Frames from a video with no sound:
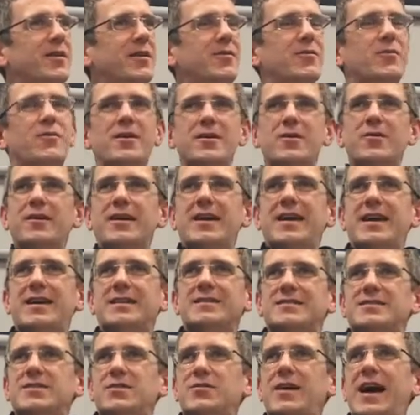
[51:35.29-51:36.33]
why, why, do I
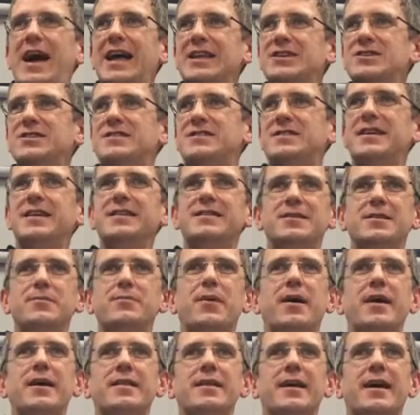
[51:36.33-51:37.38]
get so
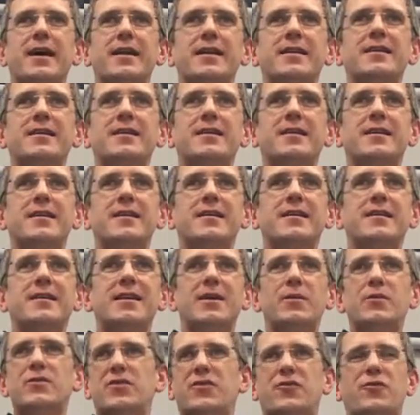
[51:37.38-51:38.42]
agitated by that?
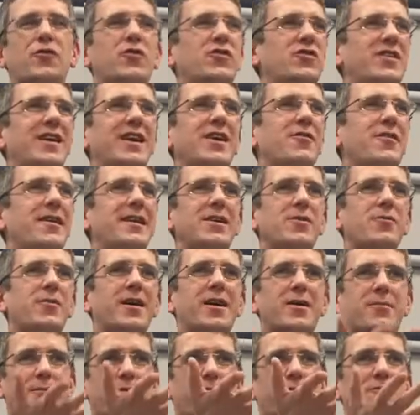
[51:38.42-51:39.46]
And I was the first here anyway,
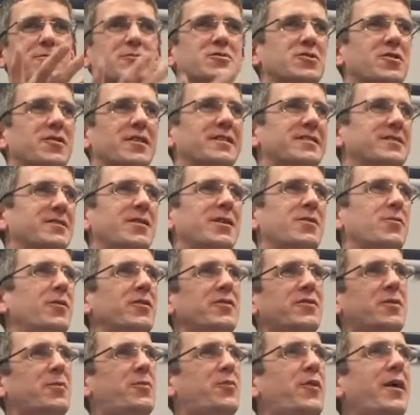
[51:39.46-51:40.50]
apart from Johny. So like,
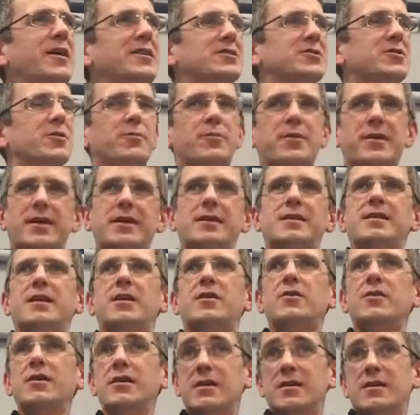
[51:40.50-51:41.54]
what's the pressure? But, you
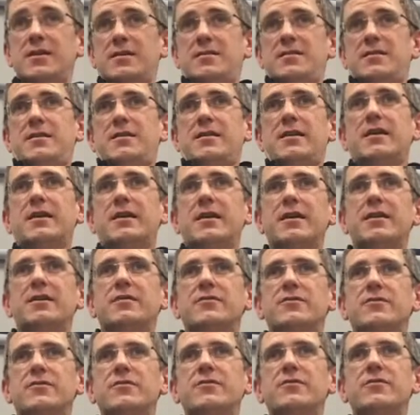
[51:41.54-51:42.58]
know, I kind
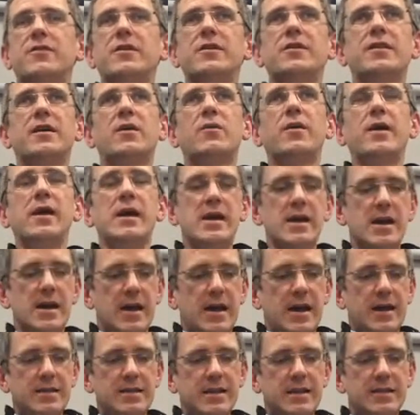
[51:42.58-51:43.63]
of feel that way.
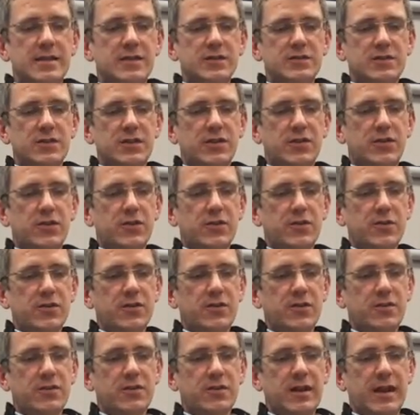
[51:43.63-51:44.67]
And then there's the
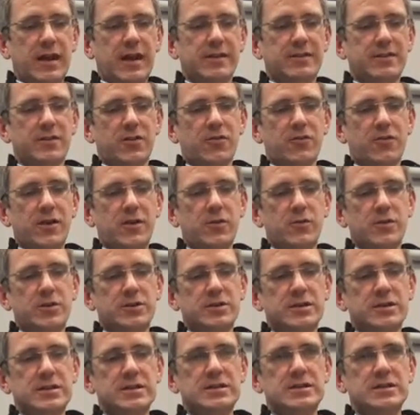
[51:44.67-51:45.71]
third category,
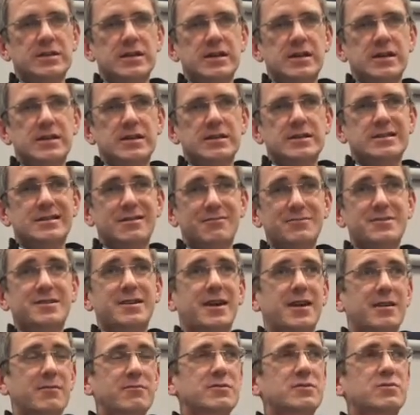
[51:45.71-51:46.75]
which is
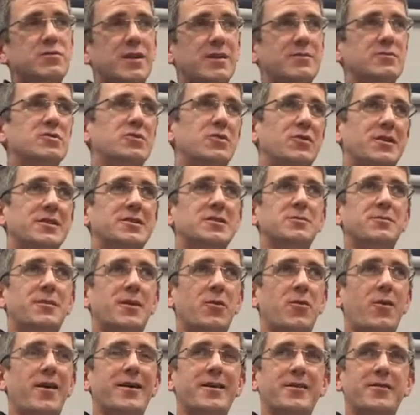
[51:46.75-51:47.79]
sometimes when I'm talking to
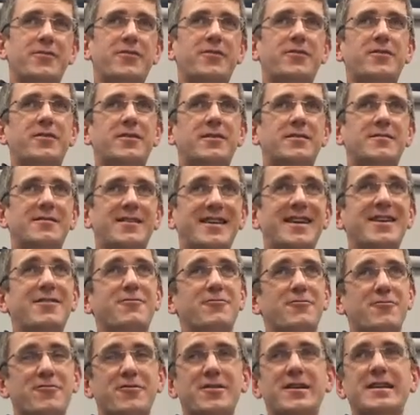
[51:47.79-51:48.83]
my wife, I get
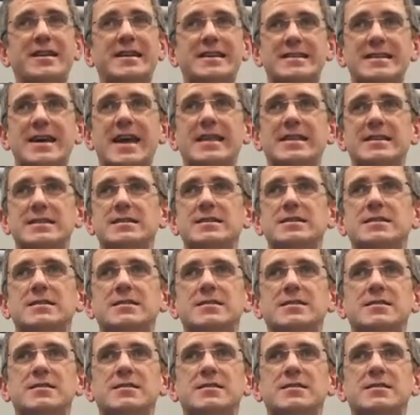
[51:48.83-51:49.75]
really tense.